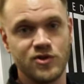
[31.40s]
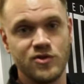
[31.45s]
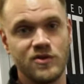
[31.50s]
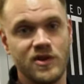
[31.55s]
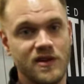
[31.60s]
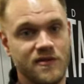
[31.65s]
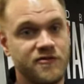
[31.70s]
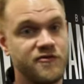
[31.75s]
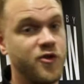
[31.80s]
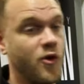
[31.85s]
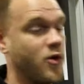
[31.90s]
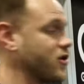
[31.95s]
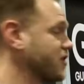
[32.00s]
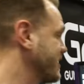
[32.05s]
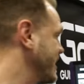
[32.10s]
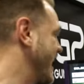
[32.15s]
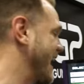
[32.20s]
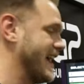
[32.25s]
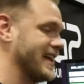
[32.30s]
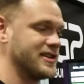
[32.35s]
unit four
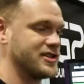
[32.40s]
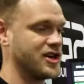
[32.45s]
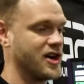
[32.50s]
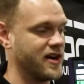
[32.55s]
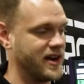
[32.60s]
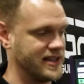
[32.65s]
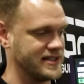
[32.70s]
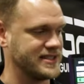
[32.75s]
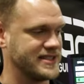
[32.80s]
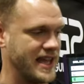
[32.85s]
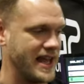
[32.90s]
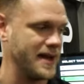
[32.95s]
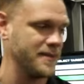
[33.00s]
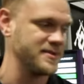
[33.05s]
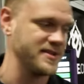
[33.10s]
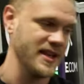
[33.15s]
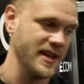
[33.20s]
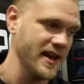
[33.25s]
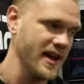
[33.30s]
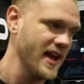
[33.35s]
can target
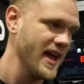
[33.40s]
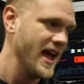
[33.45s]
setups that